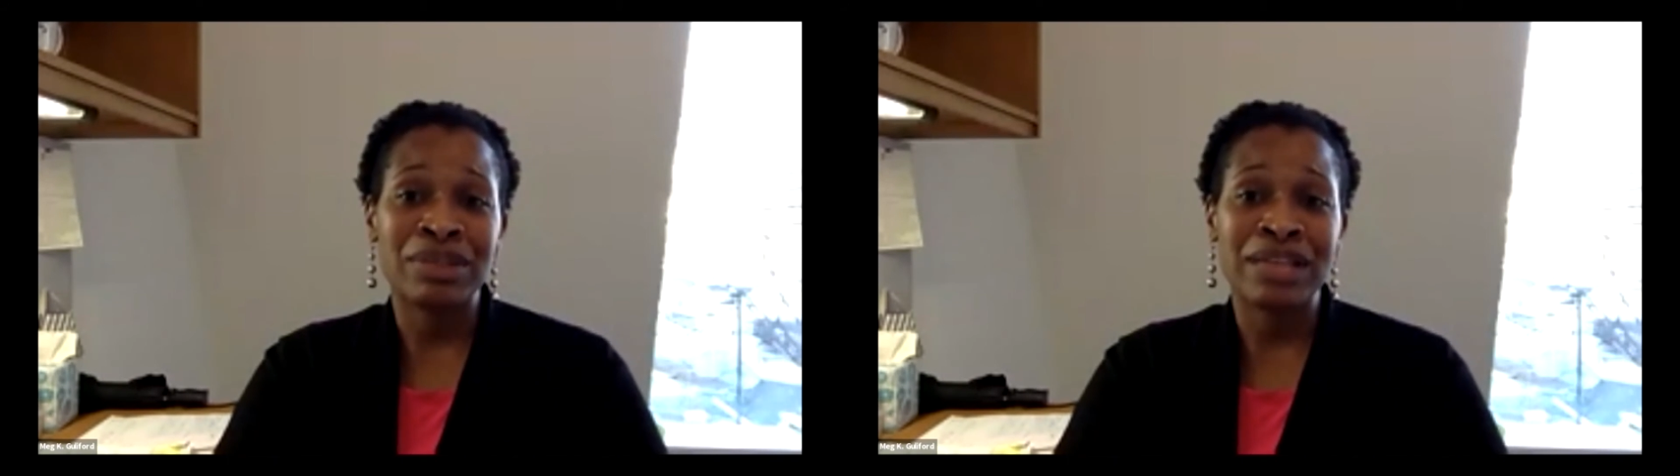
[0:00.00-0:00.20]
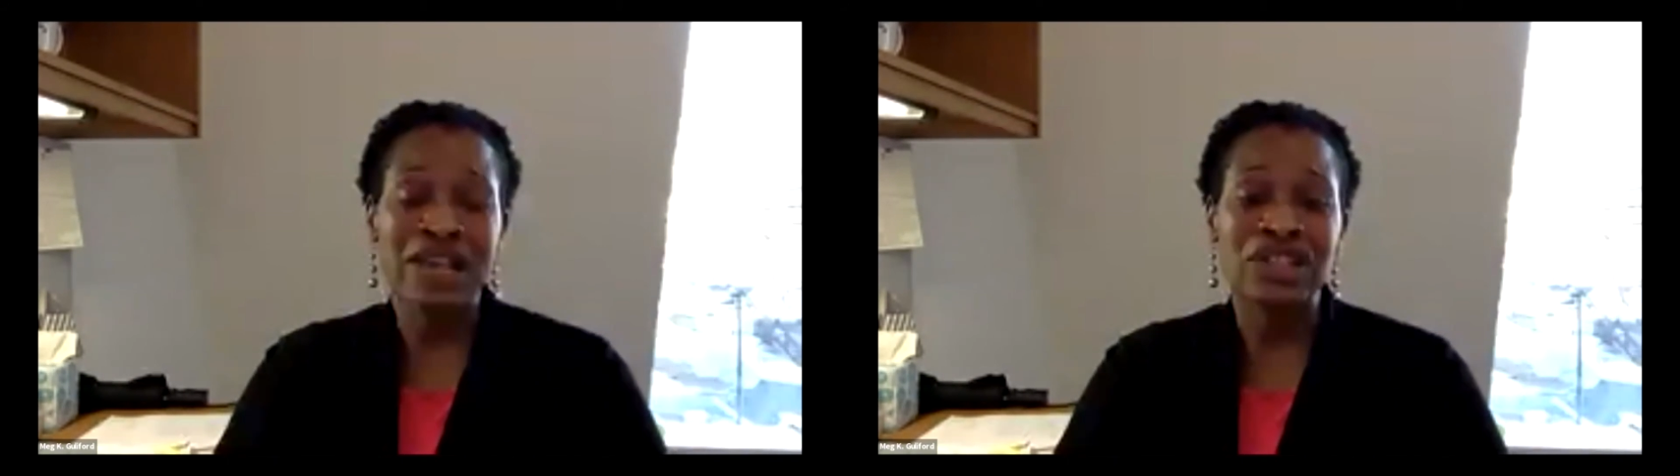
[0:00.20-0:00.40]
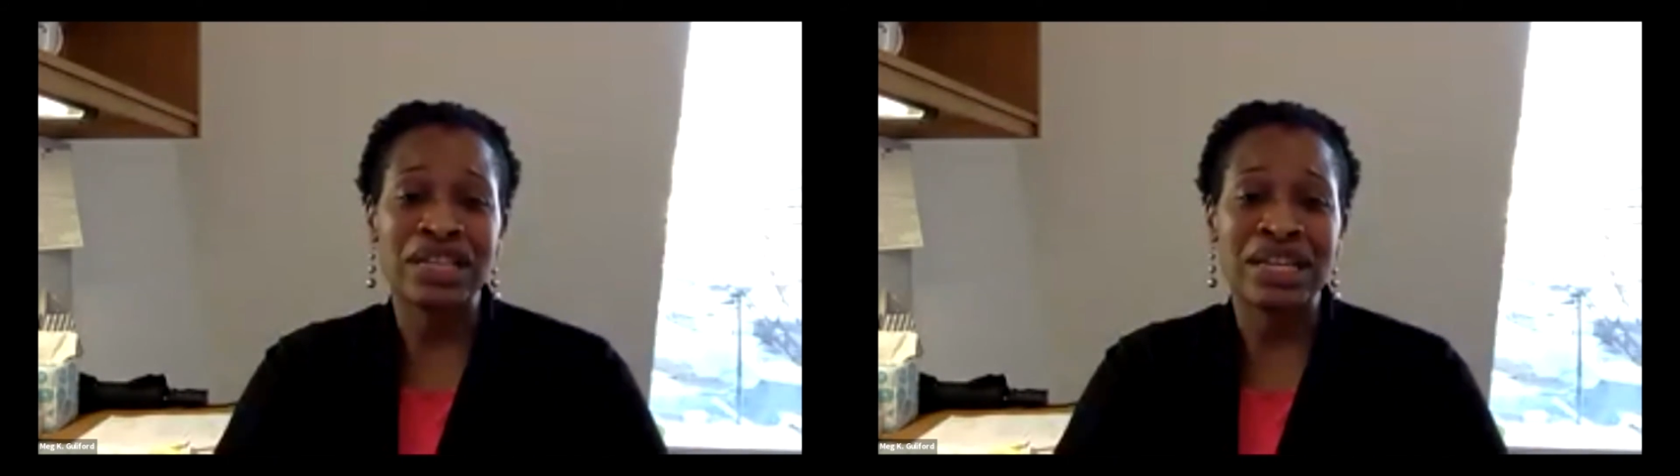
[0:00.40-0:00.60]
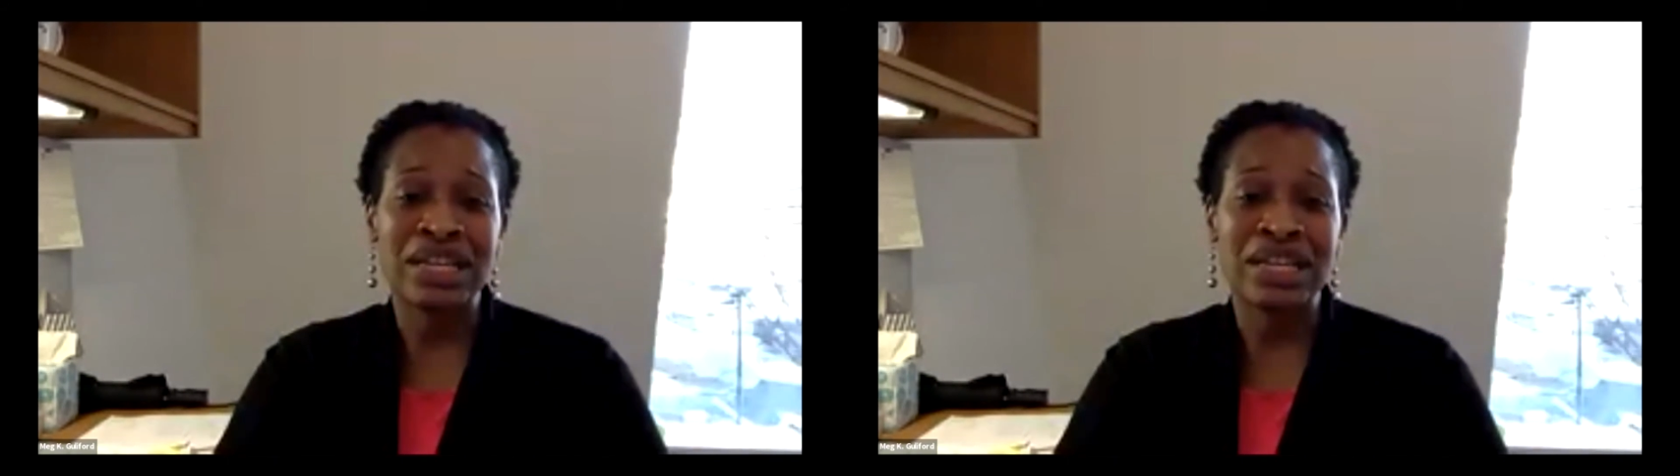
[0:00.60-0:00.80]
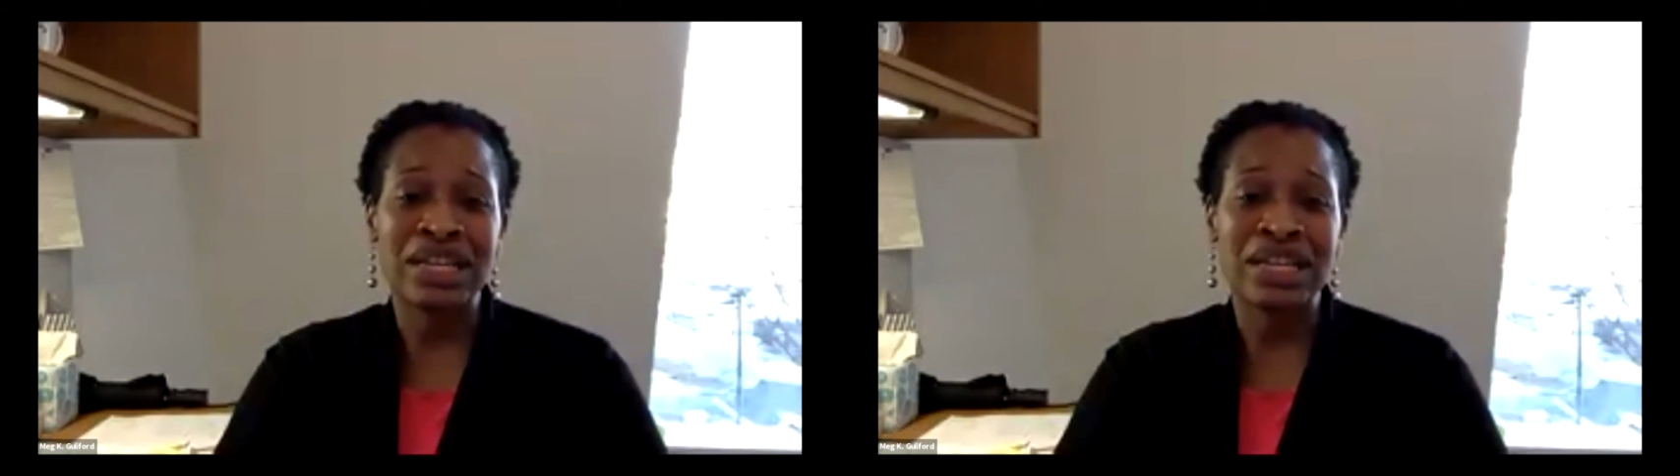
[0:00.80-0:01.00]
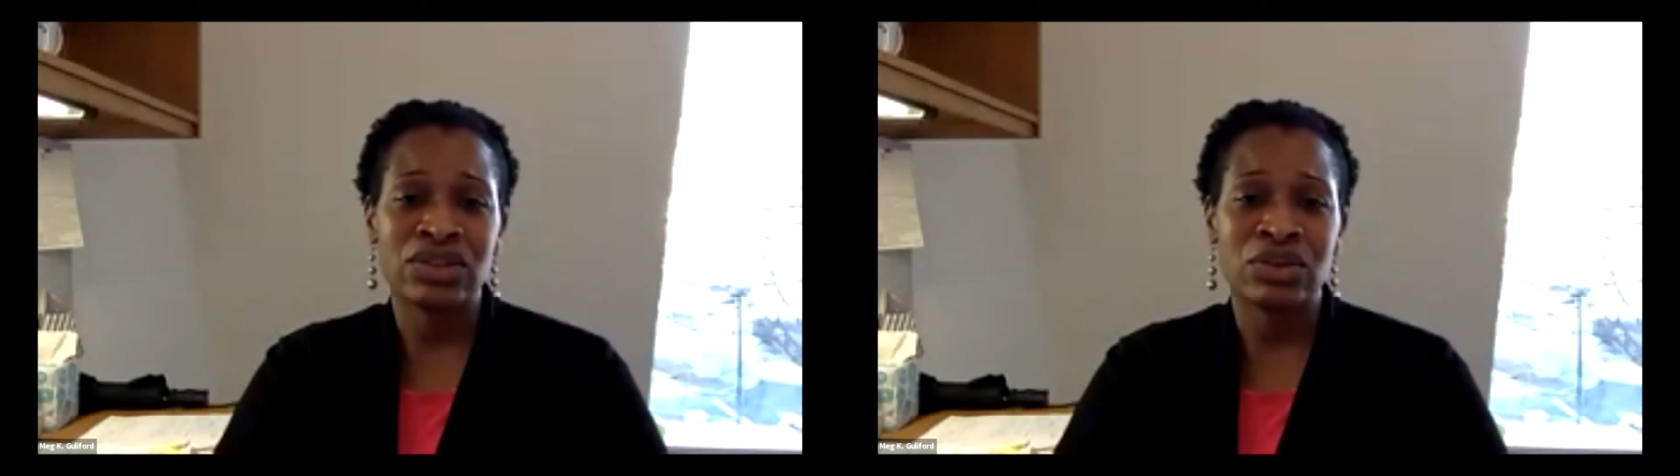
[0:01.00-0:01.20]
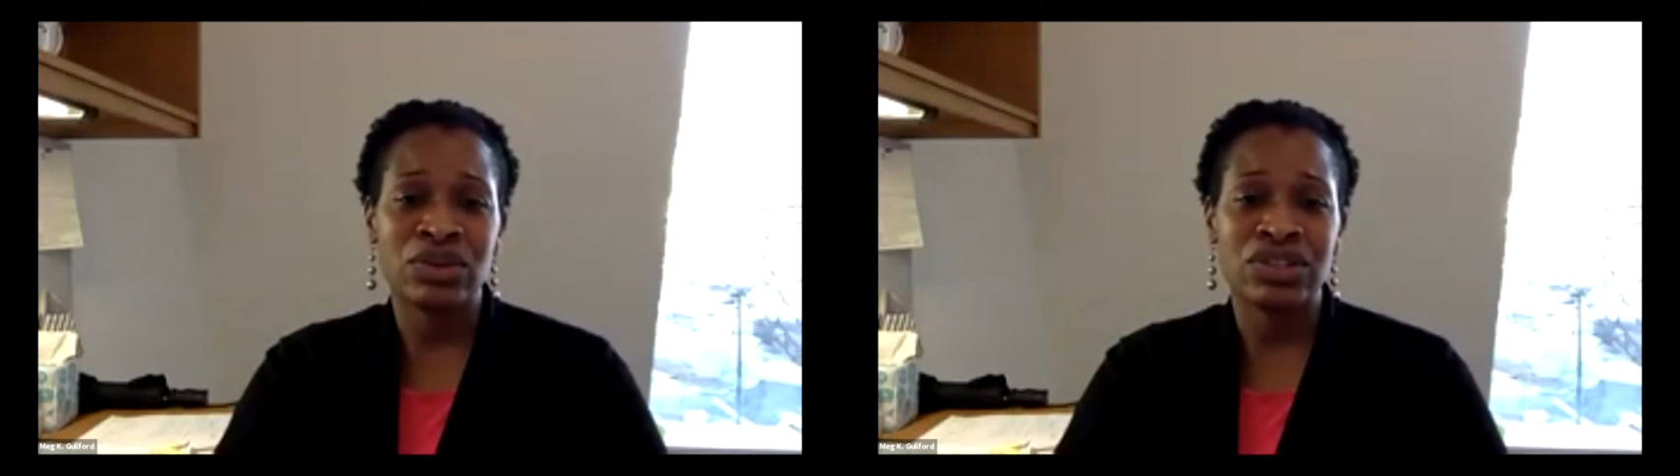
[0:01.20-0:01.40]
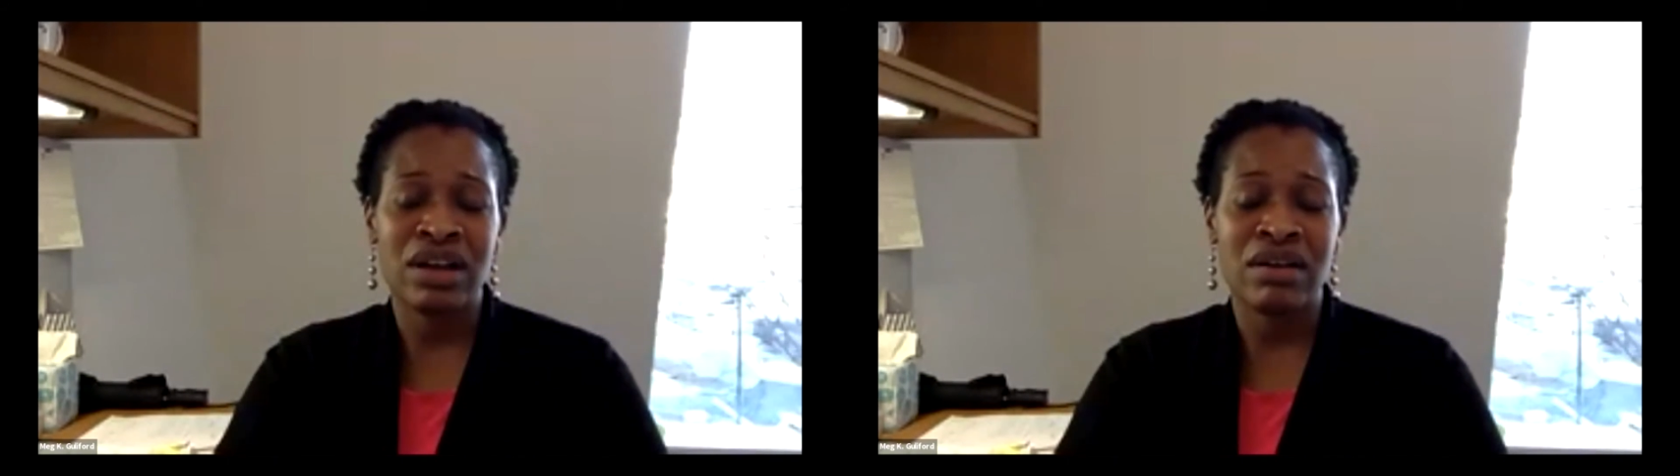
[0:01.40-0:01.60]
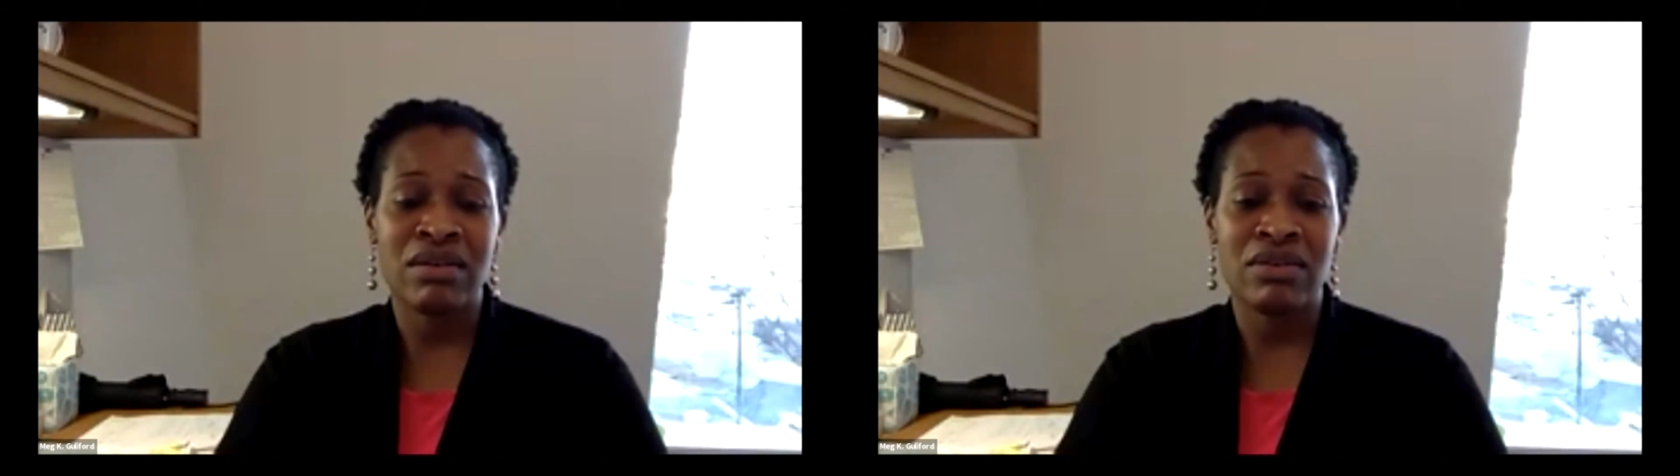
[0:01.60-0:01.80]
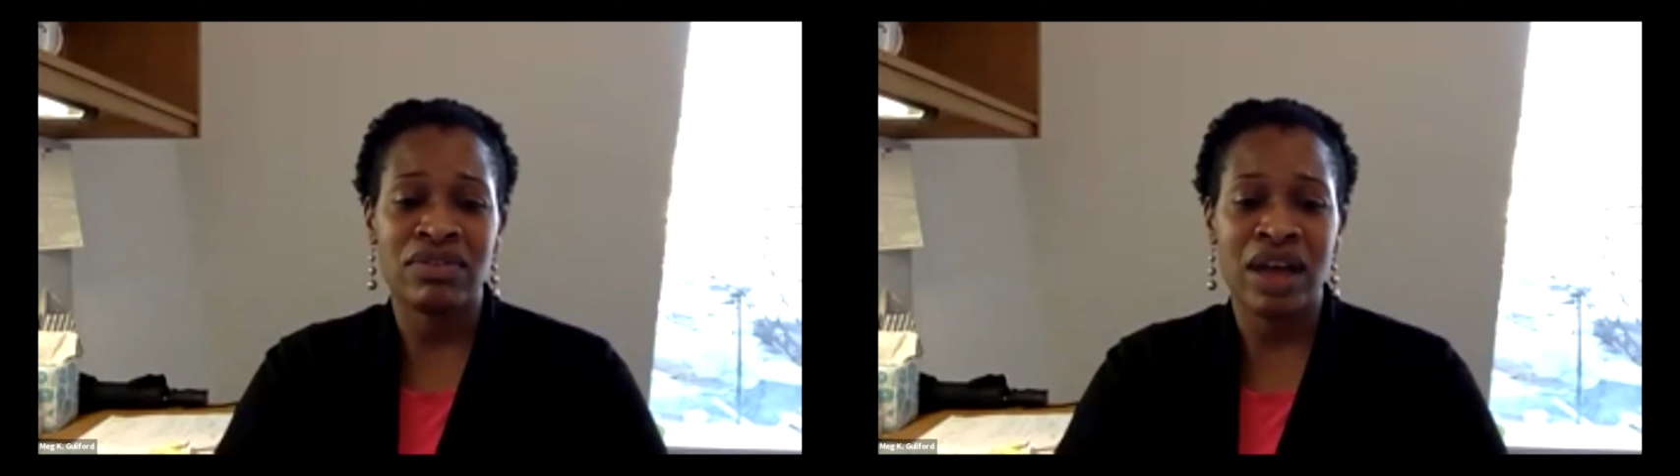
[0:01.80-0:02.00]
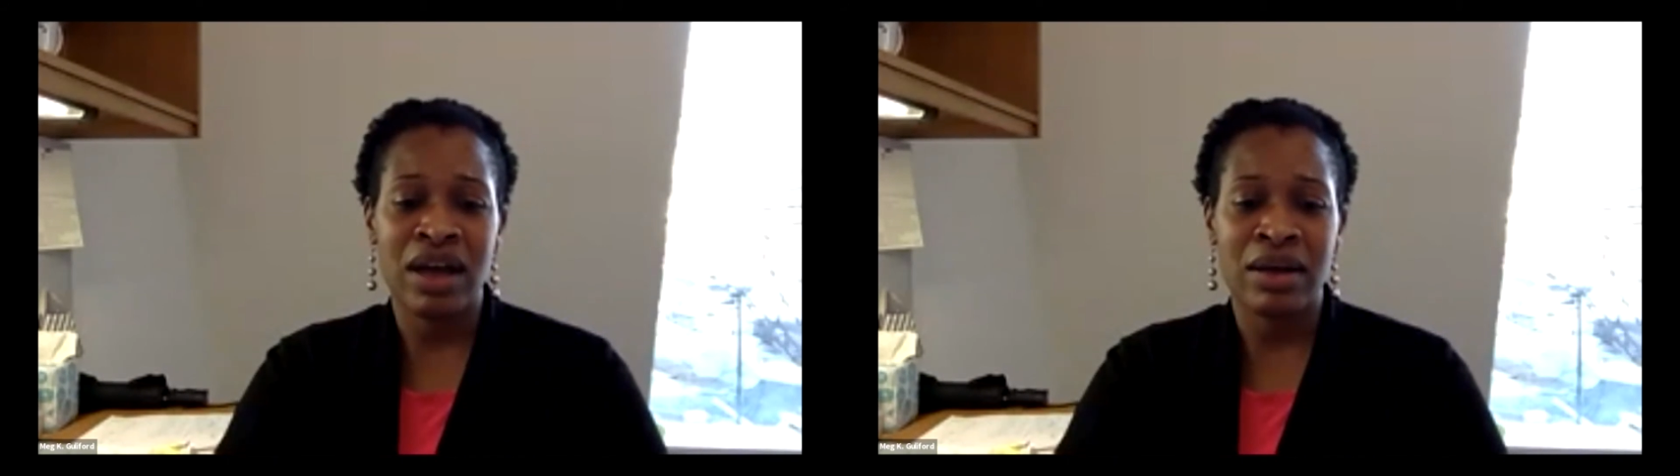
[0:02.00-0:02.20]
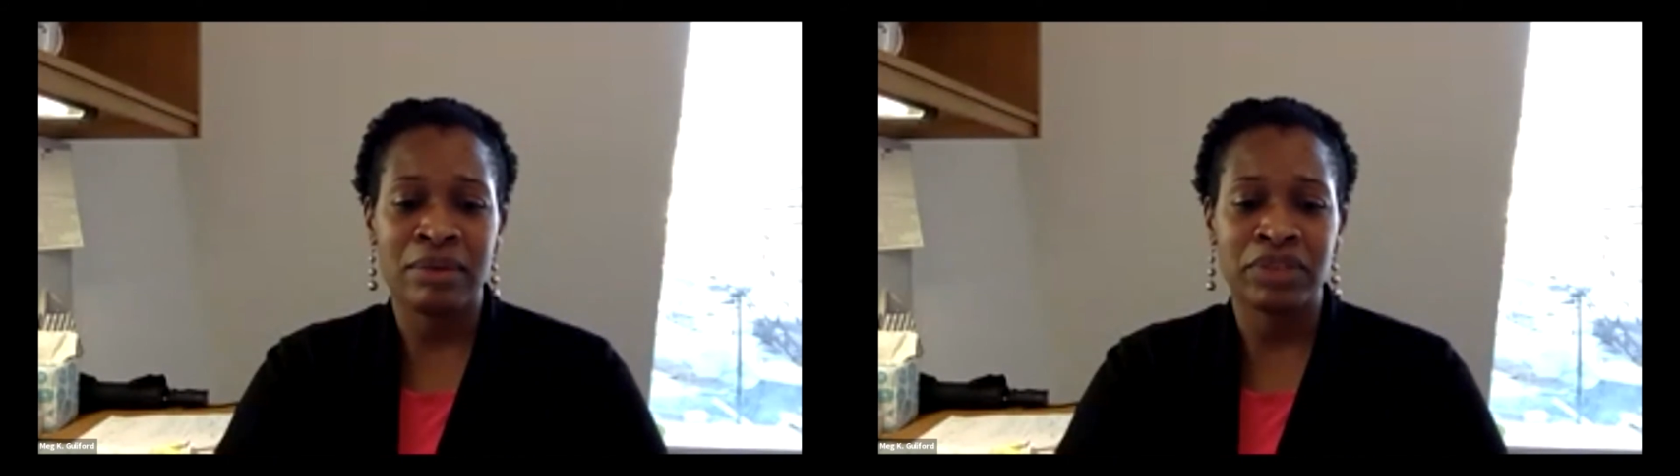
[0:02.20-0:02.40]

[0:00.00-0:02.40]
that was actually a source of